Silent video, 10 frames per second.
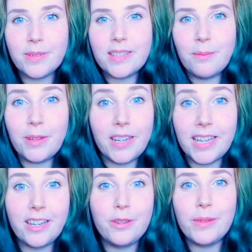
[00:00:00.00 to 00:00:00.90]
with someone
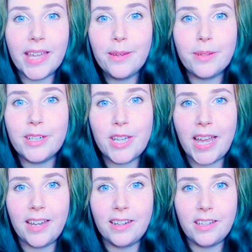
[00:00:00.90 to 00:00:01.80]
in a new language,
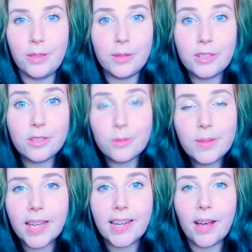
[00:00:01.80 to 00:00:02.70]
and you can just
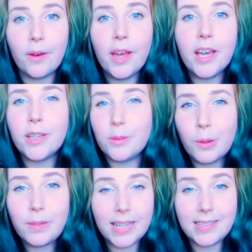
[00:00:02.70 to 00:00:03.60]
do that now. You
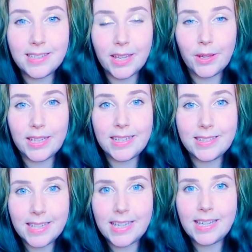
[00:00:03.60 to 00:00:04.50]
don't necessarily
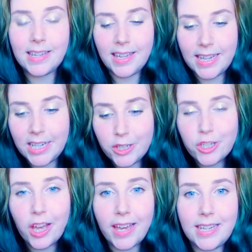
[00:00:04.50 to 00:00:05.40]
see
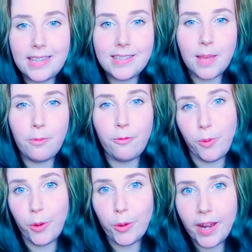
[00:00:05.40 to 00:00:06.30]
each tiny step
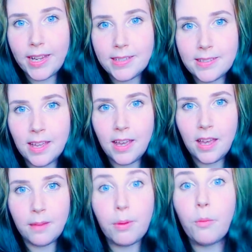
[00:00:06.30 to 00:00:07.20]
of progress,
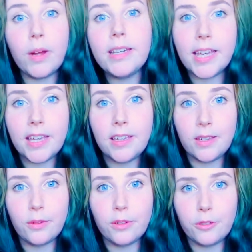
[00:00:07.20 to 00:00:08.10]
but one day
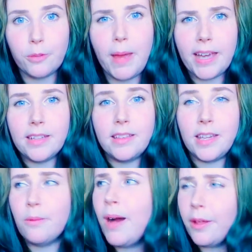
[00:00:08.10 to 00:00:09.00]
you'll look back and
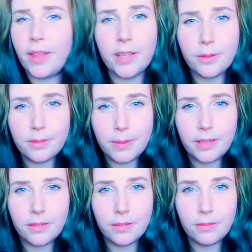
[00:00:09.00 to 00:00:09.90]
think, wow, that used to
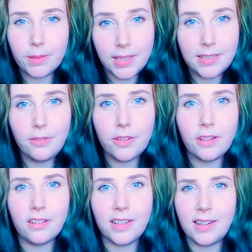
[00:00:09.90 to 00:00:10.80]
be really
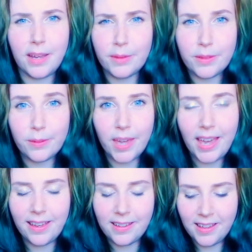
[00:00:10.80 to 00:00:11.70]
difficult and now it's
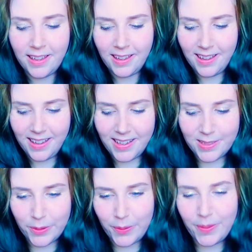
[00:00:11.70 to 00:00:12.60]
okay.
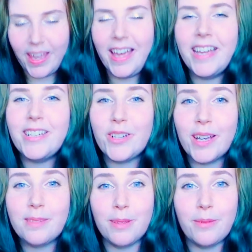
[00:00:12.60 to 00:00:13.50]
So
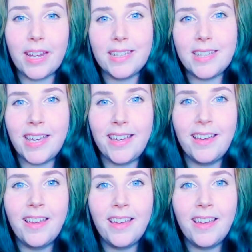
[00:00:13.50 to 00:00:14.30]
trust me when I say